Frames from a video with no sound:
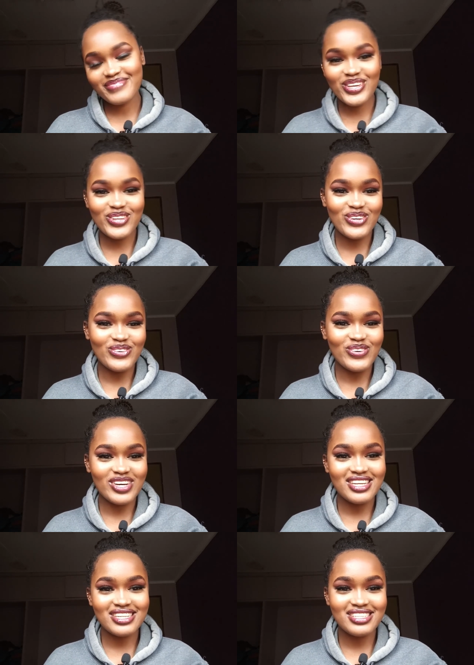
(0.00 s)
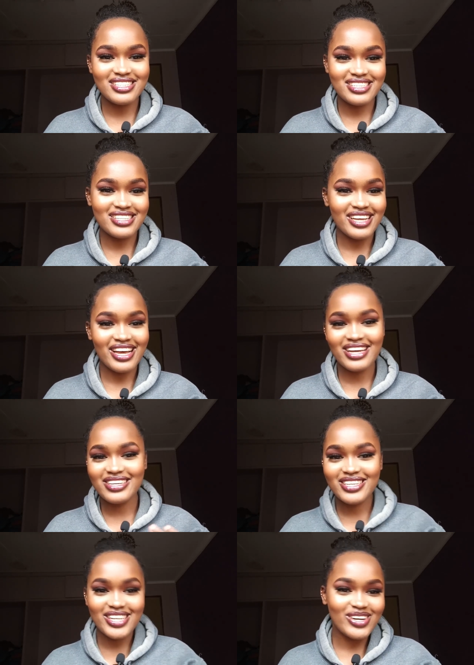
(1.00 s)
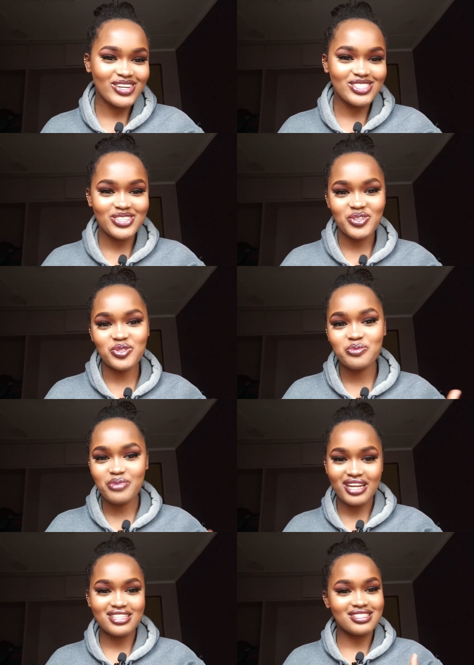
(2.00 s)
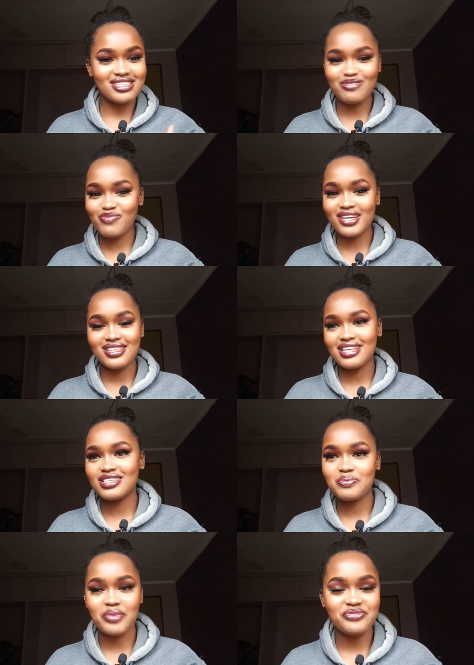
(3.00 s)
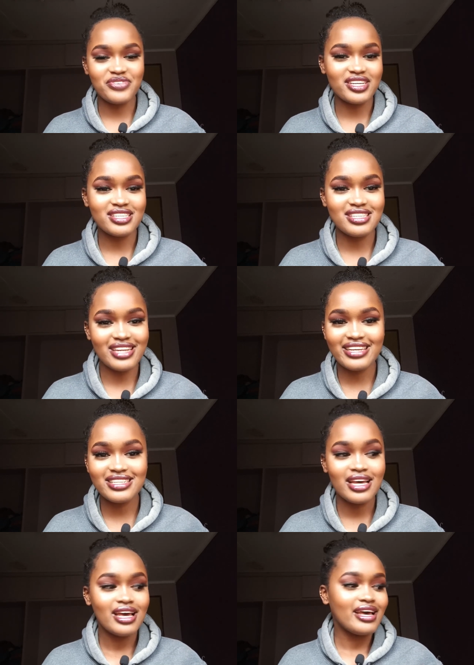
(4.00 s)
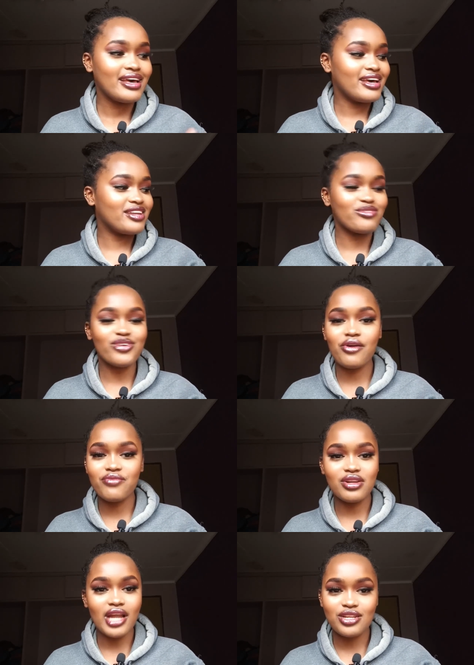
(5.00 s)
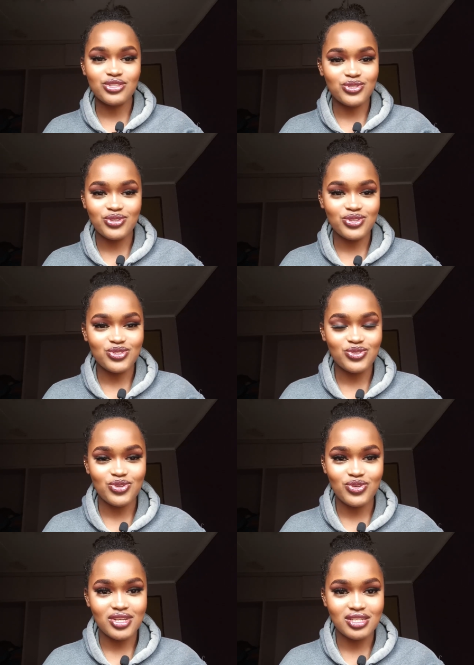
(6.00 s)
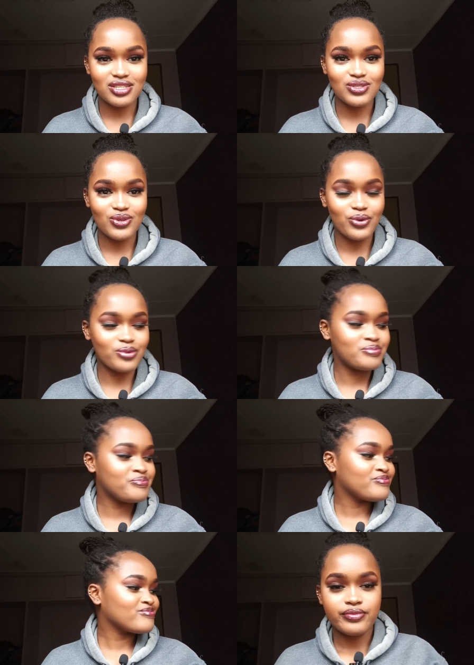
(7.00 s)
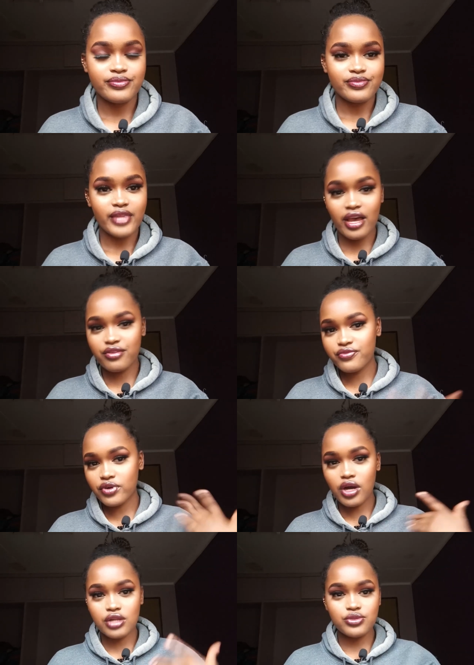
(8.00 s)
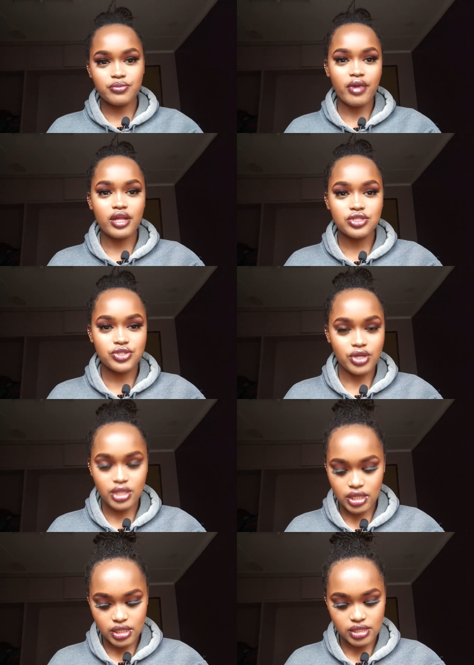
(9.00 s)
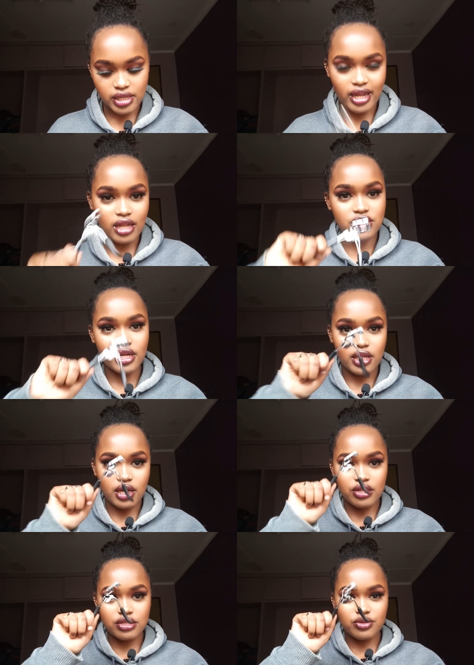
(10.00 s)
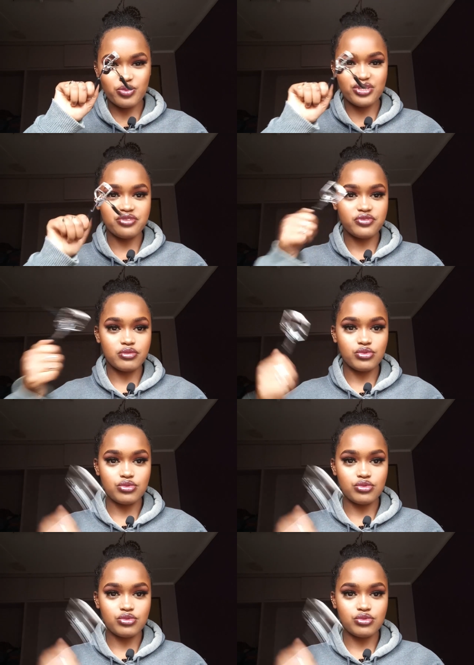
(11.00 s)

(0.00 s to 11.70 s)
you know what? Continuous practicing makes things perfect, right? And if you have the right tools to do it. So I forgot to mention this eyelash color. I also bought it from